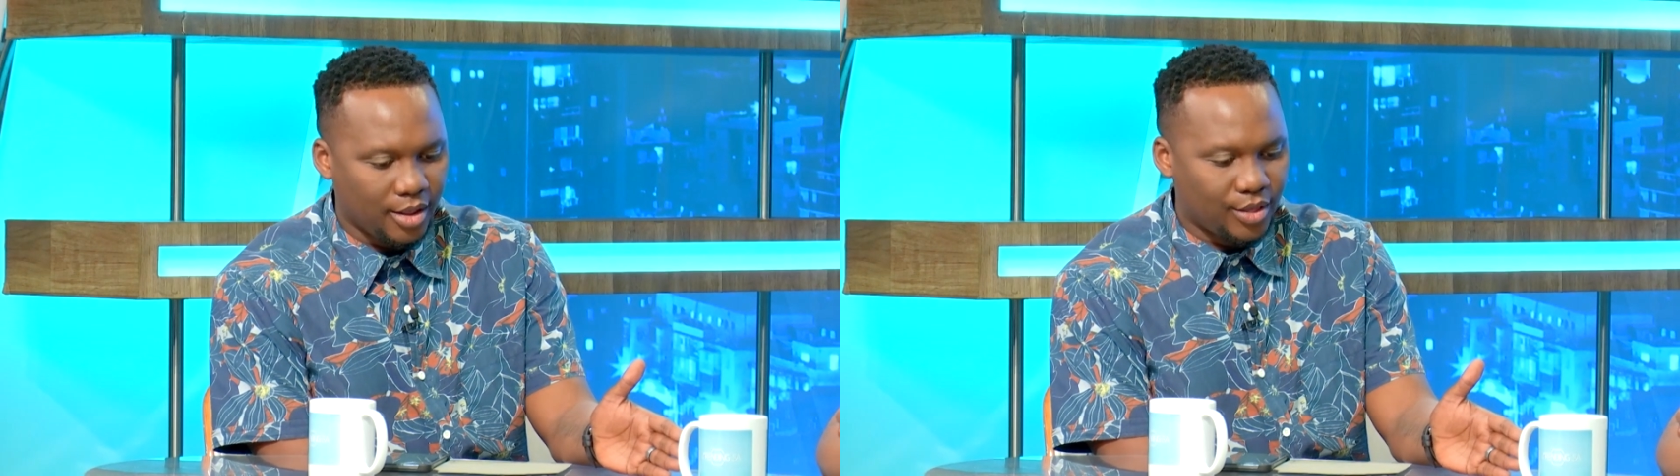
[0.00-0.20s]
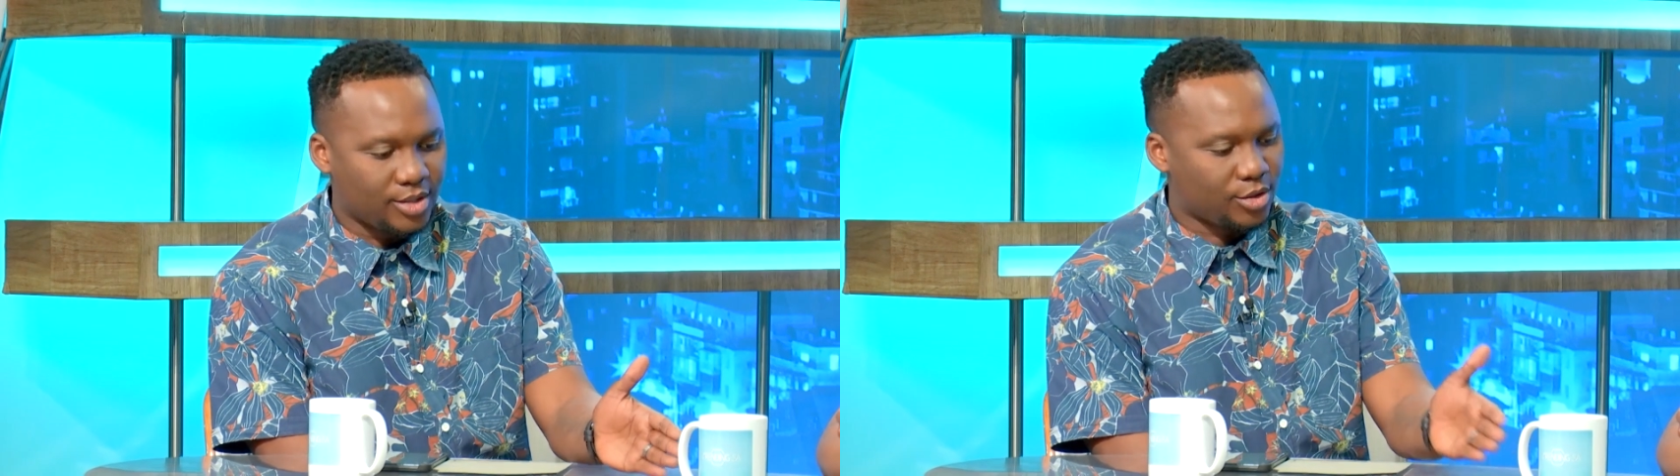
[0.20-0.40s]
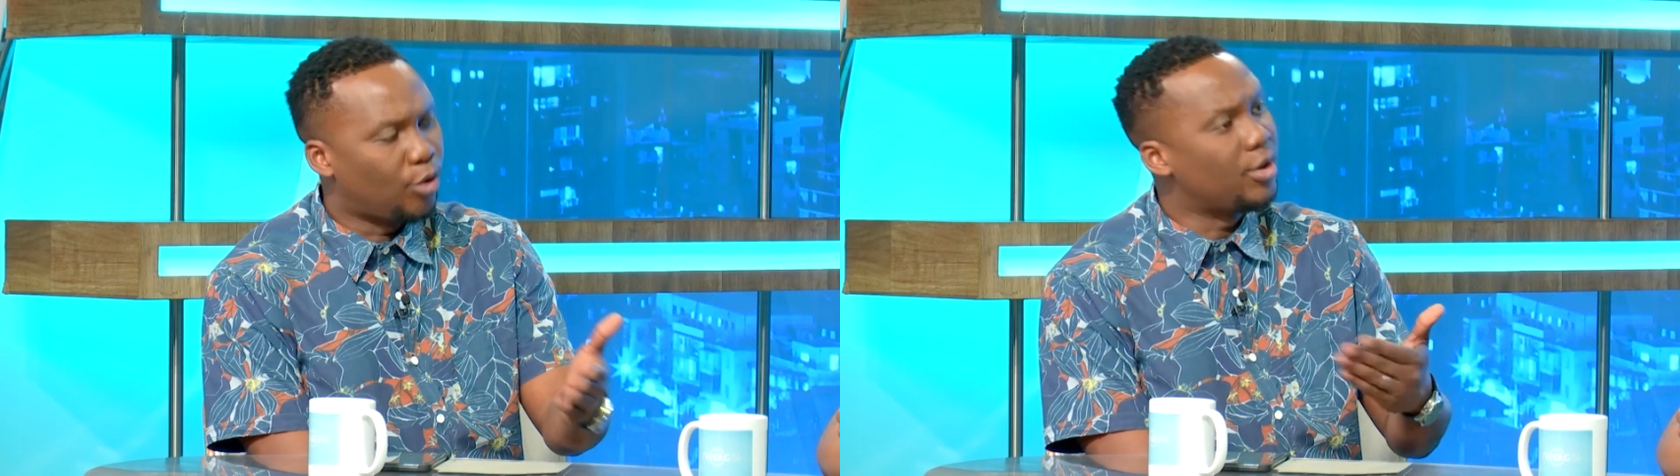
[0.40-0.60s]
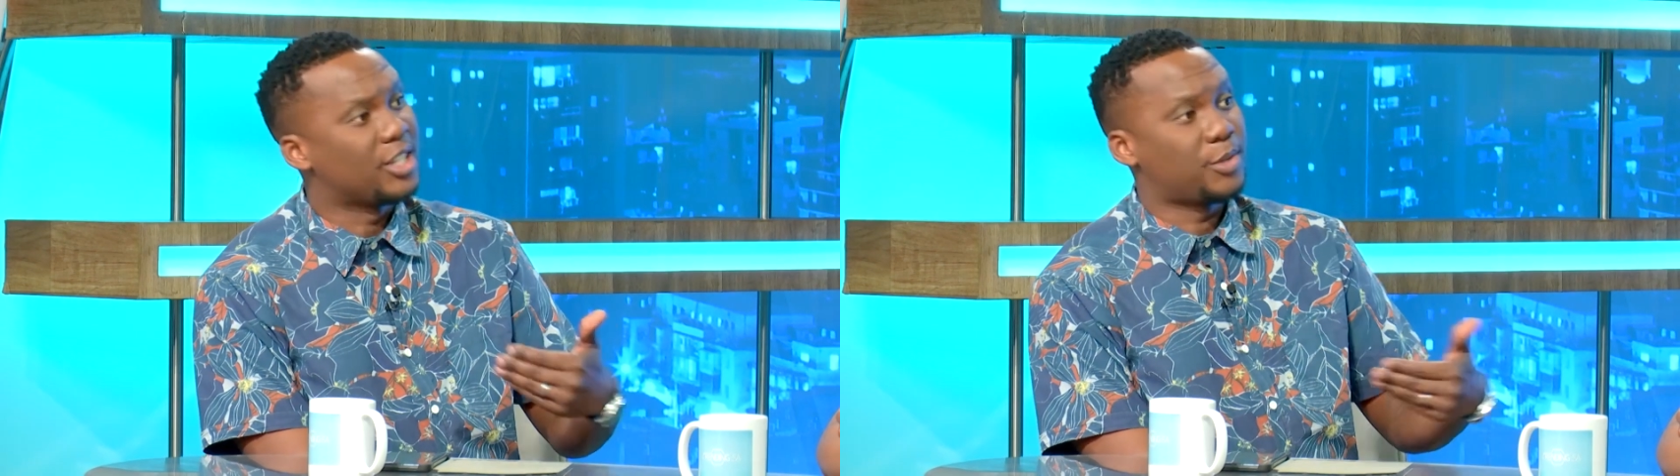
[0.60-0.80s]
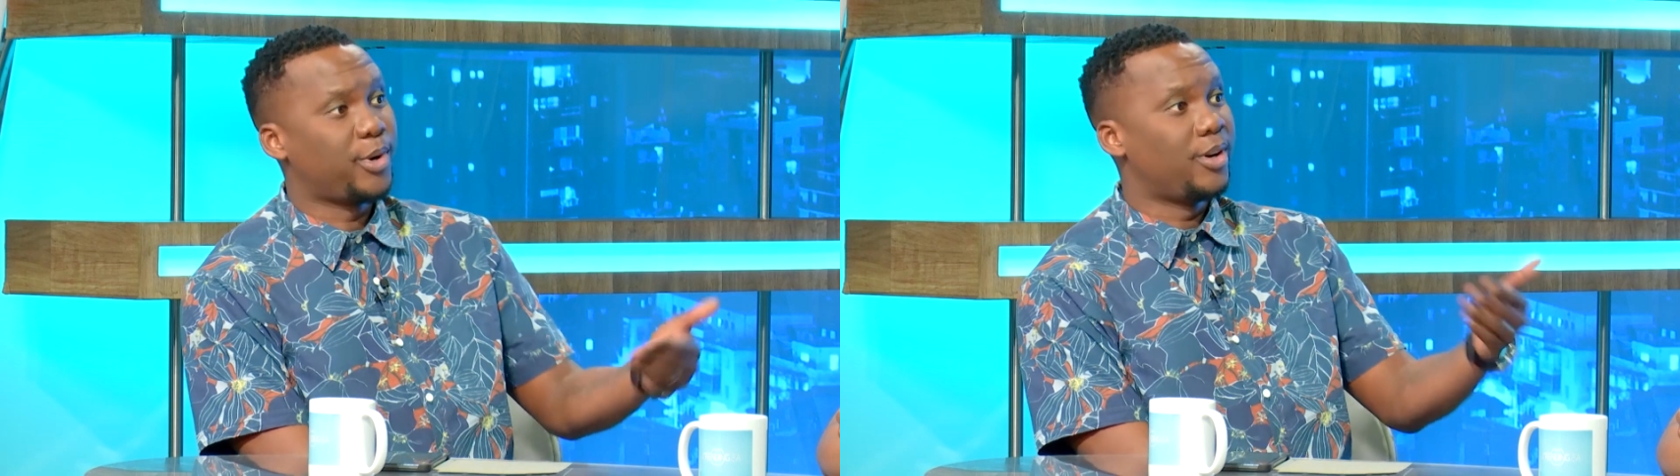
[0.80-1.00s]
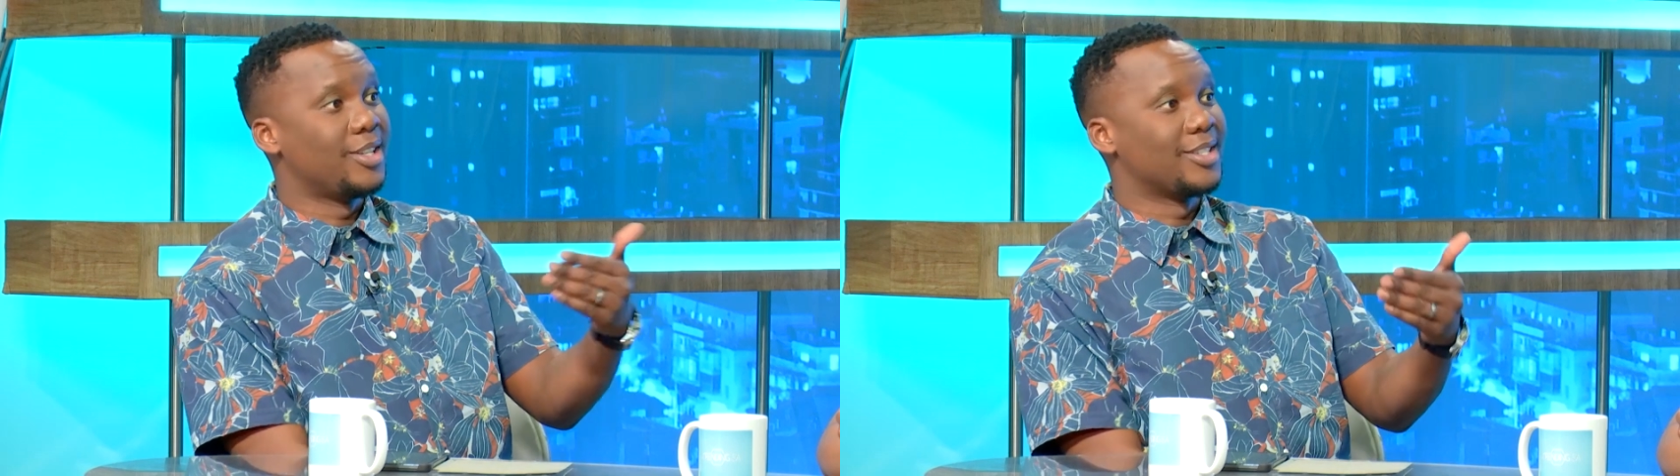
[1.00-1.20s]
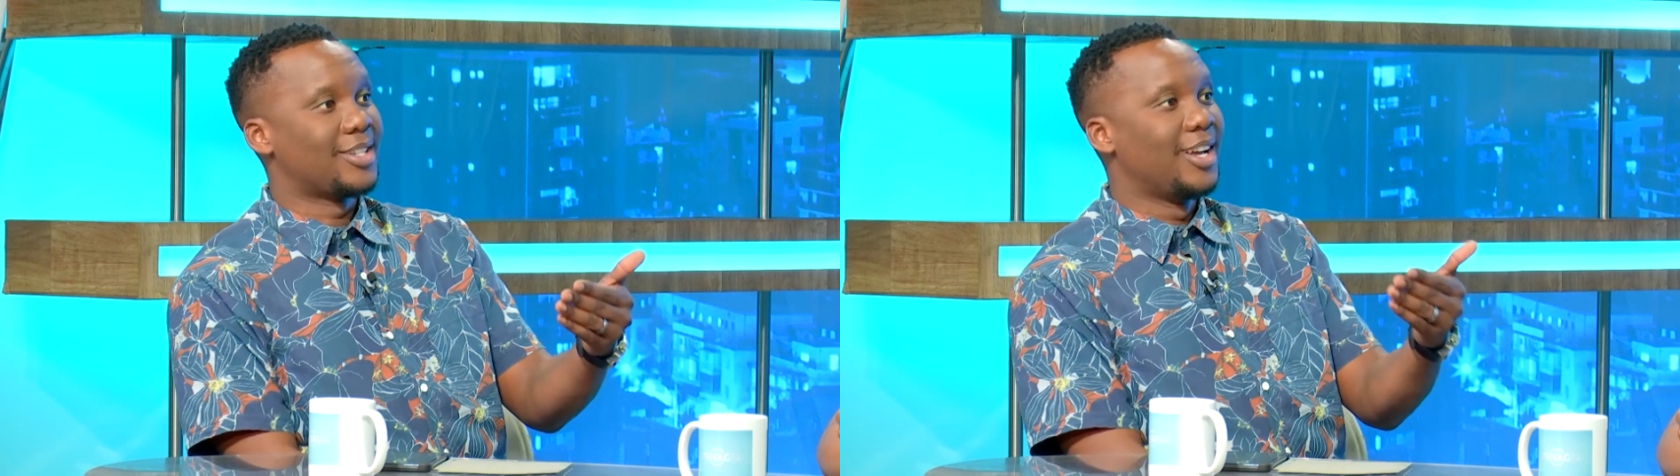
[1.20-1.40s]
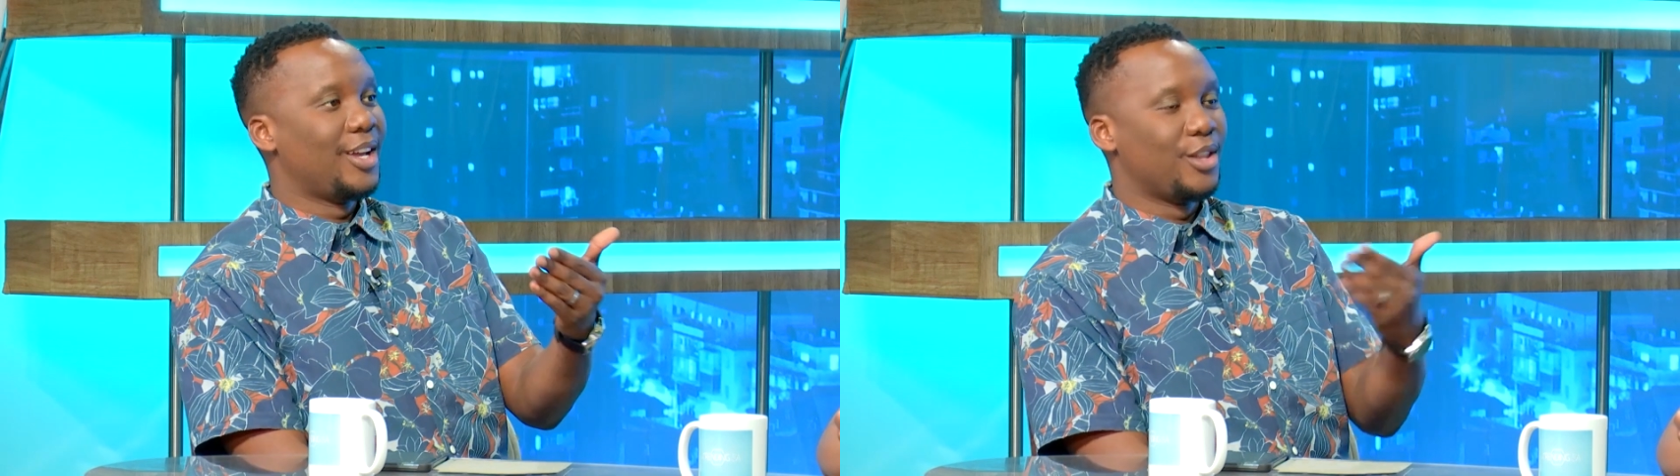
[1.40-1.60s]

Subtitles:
this whole experience,